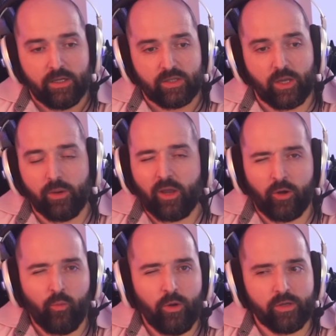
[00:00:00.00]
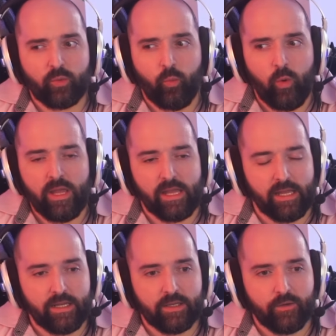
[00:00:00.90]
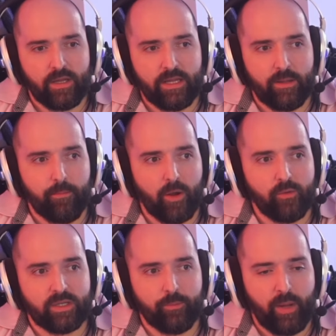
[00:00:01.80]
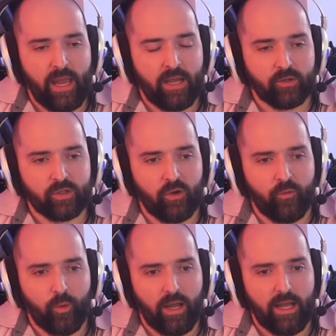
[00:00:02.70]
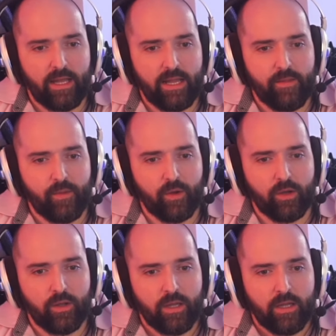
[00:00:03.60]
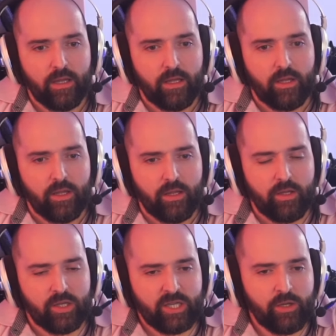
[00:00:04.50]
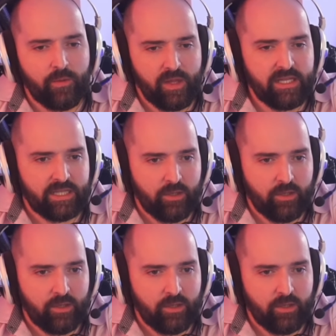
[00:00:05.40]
So it kind of works weird in the Moza pit house software in that you turn this to